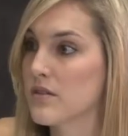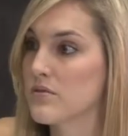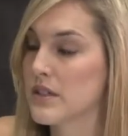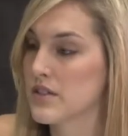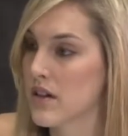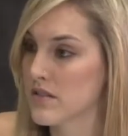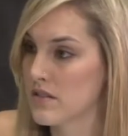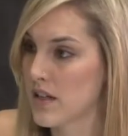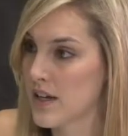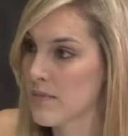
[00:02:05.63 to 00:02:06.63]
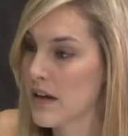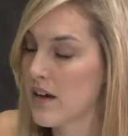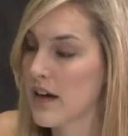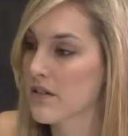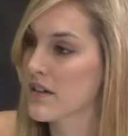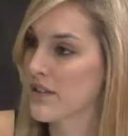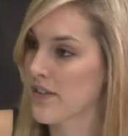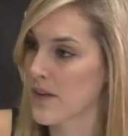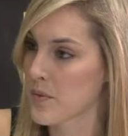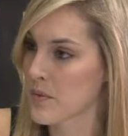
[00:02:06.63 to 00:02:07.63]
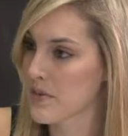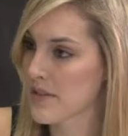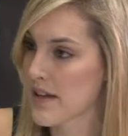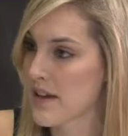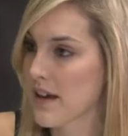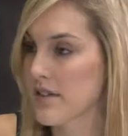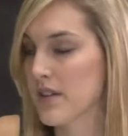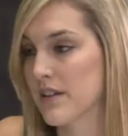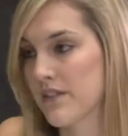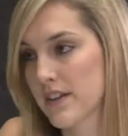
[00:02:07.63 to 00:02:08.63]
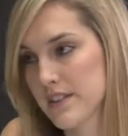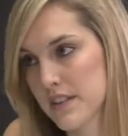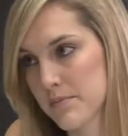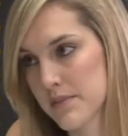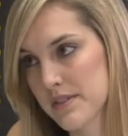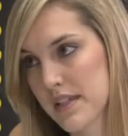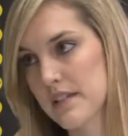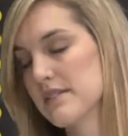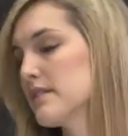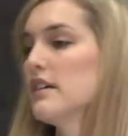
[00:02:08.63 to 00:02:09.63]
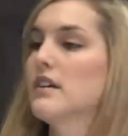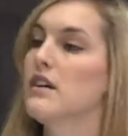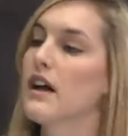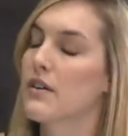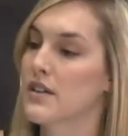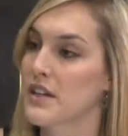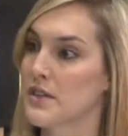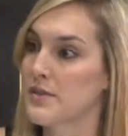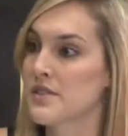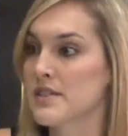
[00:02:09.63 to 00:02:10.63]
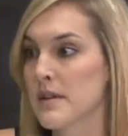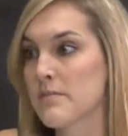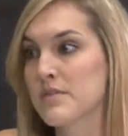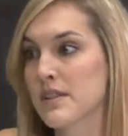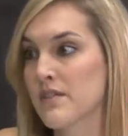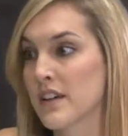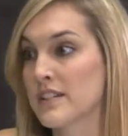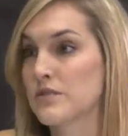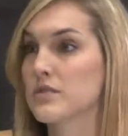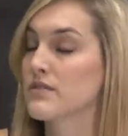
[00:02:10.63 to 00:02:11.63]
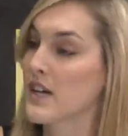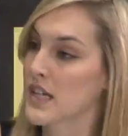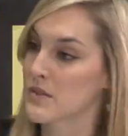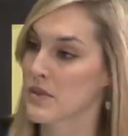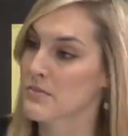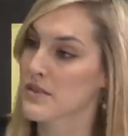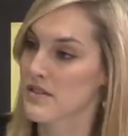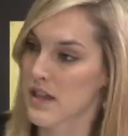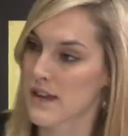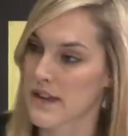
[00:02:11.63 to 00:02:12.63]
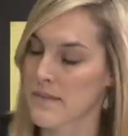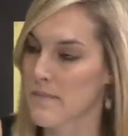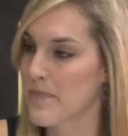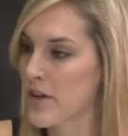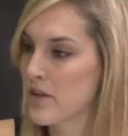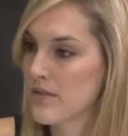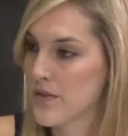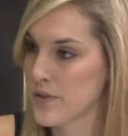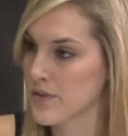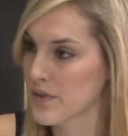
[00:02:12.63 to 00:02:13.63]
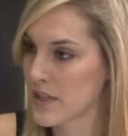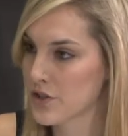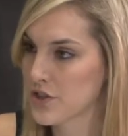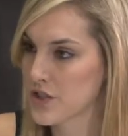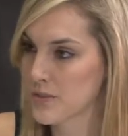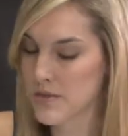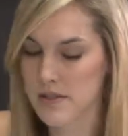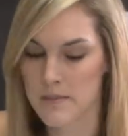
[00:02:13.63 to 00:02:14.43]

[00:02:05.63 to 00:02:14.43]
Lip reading: we talked a lot about how can I find 1%, how can I find 10%, how can I use the 10% value to find 1% in all of those relationships.